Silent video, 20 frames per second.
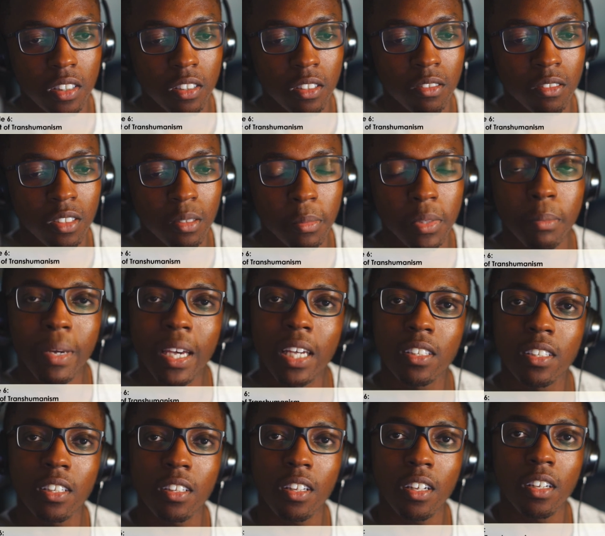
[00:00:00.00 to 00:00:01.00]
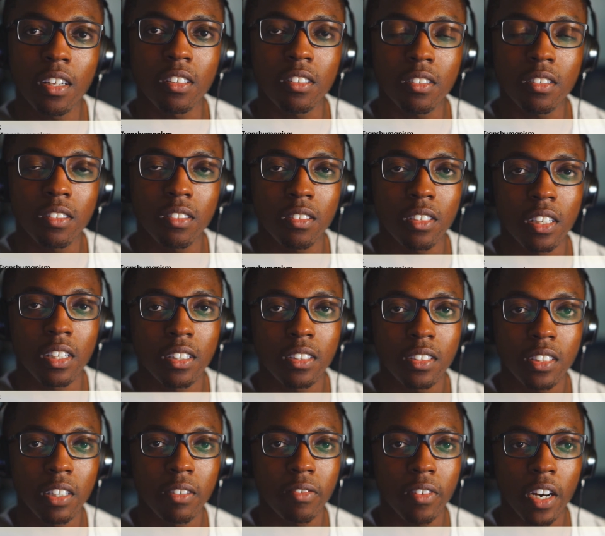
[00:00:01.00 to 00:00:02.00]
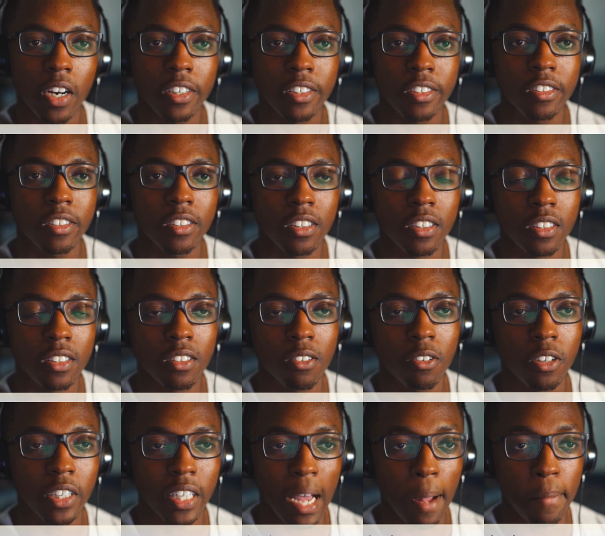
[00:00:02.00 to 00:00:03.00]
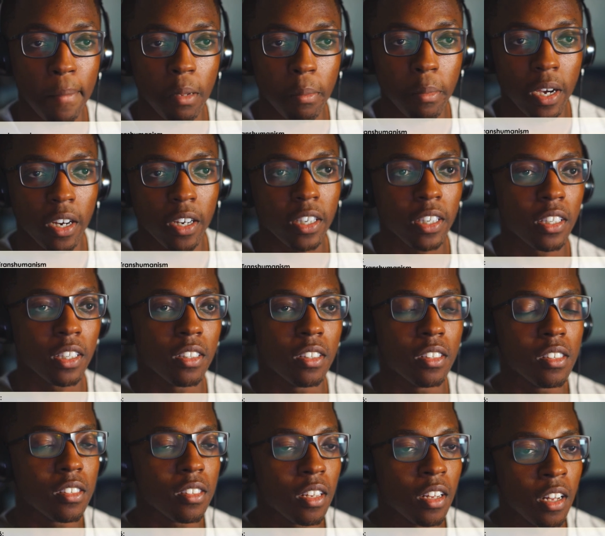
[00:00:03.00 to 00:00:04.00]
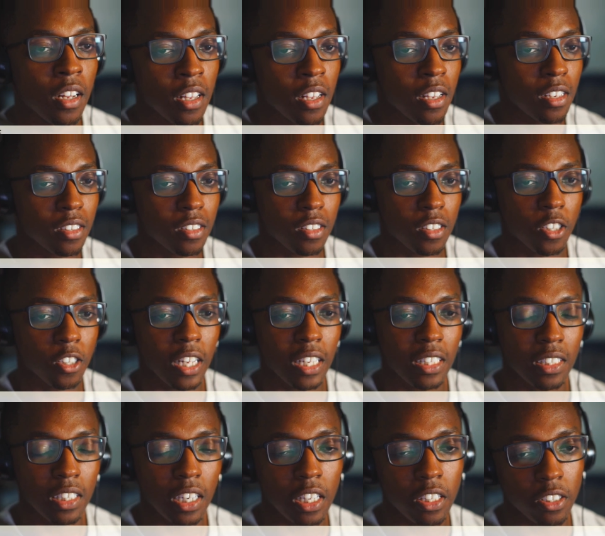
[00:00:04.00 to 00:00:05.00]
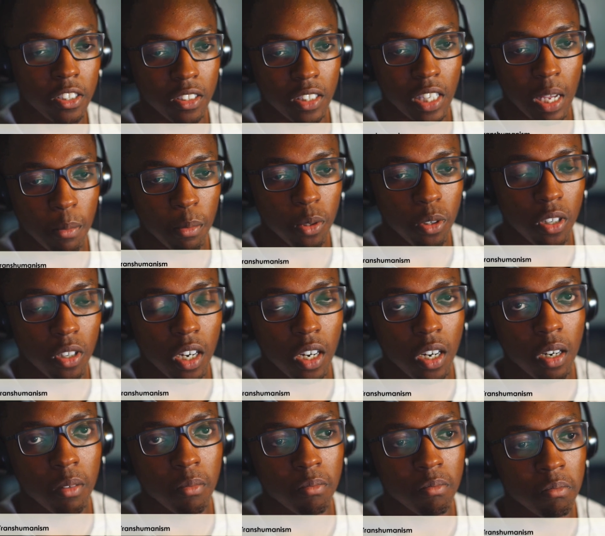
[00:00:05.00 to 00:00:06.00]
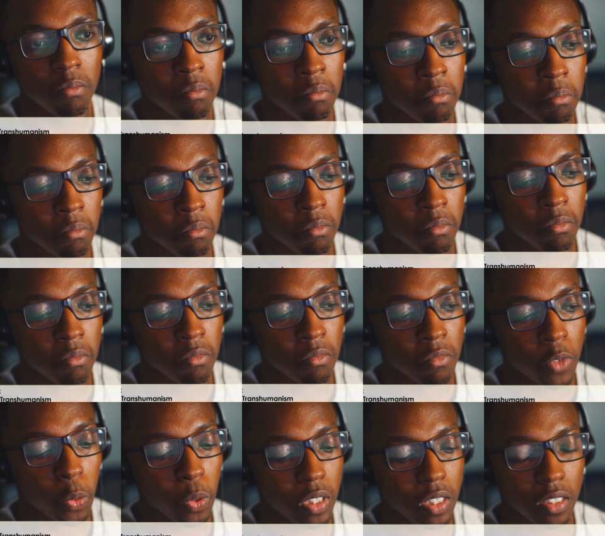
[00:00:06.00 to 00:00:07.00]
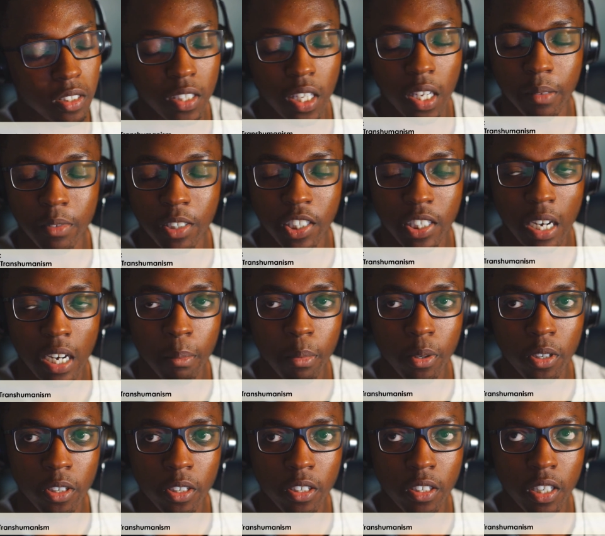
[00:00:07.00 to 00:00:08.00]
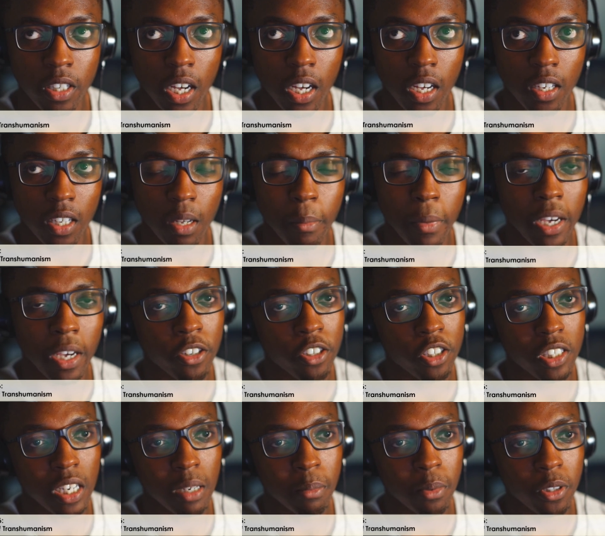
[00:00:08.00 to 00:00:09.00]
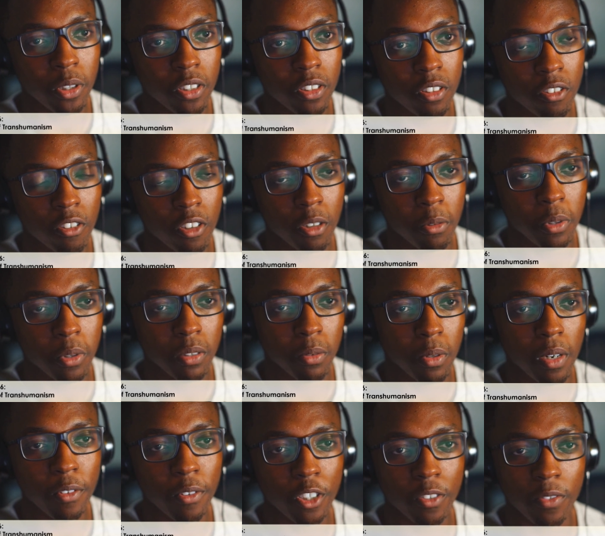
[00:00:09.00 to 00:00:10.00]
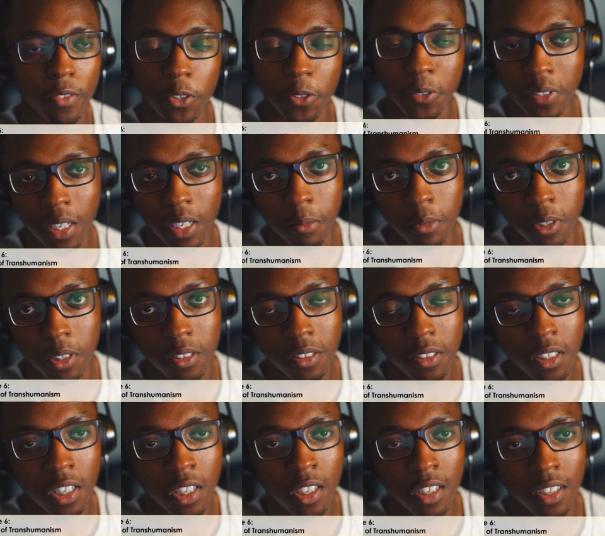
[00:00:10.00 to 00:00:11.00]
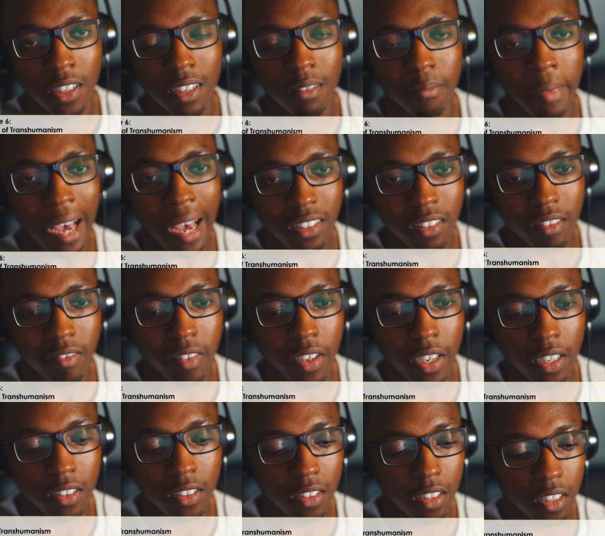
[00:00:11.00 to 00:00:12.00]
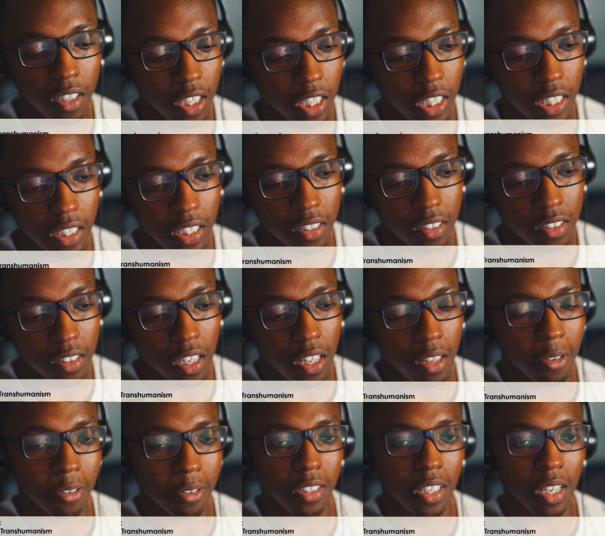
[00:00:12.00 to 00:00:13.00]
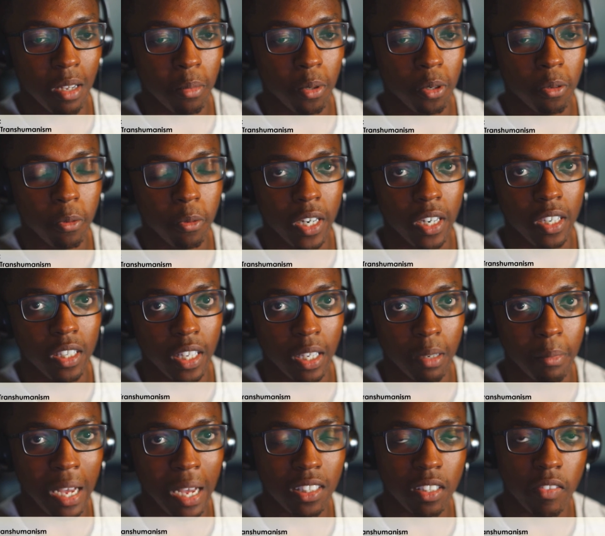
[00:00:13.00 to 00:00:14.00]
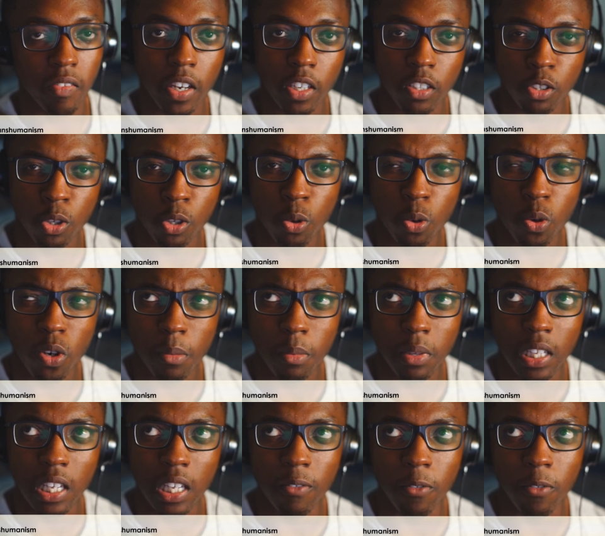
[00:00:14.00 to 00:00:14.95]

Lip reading: things as Steve Rogers is or Captain America is. So that's another example. What's his name? Shepard, Commander Shepard, or whatever his first name is in Mass Effect. He's another example where in like Mass Effect 2, I believe, or 3,